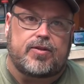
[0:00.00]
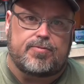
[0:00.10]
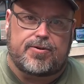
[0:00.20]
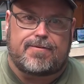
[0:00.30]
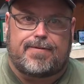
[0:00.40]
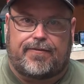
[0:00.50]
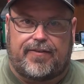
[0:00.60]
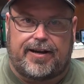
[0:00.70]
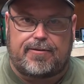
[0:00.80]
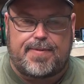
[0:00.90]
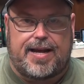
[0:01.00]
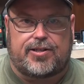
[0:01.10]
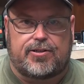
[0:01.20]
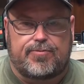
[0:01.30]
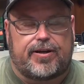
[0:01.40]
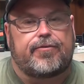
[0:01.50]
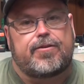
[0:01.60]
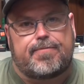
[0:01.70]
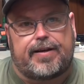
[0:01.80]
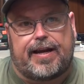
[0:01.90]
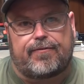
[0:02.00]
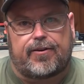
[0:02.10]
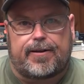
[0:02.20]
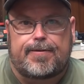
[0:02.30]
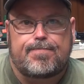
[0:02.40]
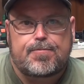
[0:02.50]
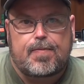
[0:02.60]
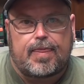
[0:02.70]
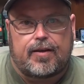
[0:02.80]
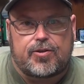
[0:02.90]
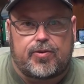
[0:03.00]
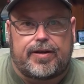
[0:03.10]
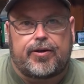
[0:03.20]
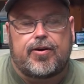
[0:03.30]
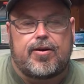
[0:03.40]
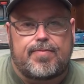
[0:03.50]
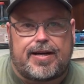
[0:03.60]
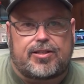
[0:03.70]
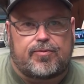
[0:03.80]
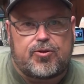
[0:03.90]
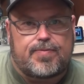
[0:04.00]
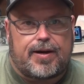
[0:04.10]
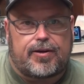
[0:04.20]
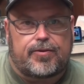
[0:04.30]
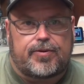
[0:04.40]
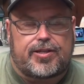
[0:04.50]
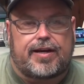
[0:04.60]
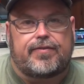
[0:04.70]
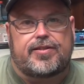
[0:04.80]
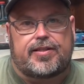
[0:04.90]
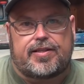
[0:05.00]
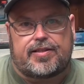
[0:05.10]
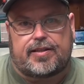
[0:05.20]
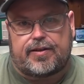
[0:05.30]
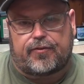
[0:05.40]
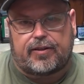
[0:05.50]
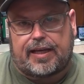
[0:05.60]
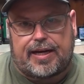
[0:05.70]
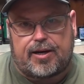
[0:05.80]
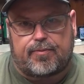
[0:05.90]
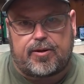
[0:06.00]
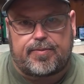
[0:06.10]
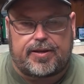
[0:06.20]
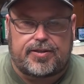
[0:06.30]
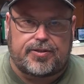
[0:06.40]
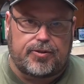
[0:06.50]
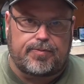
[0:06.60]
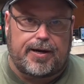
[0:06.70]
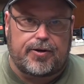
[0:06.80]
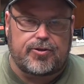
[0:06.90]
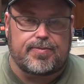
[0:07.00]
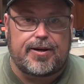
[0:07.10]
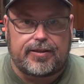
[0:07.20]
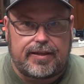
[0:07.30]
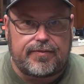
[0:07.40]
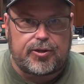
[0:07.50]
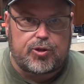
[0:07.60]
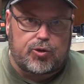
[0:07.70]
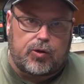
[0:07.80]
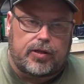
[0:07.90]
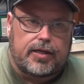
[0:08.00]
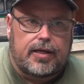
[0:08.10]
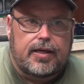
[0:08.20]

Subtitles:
to put up my final batch to bring with me to Africa. So I had to go out and buy some new powder, which obviously is a different lot number because the old powder is about 11 years old.